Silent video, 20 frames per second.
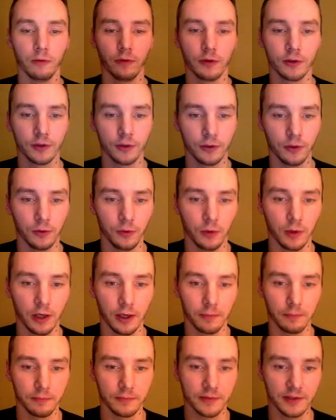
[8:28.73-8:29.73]
on to um,
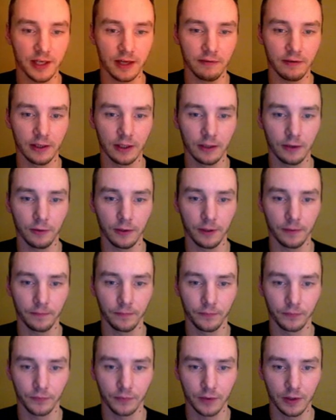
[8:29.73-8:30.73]
saving and loading.
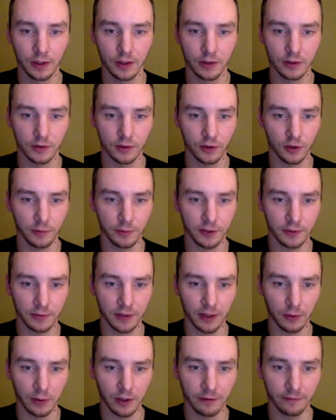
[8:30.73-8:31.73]
So there should be some
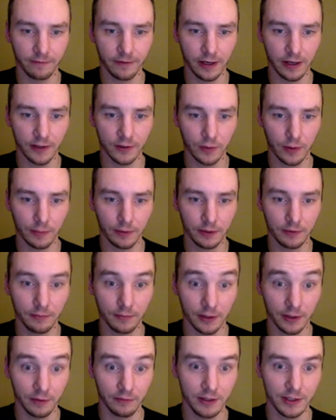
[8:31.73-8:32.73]
kick when I fire this weapon,
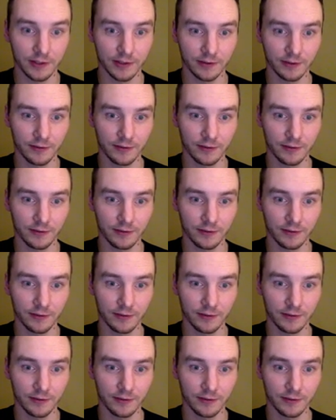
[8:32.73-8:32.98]
and there is.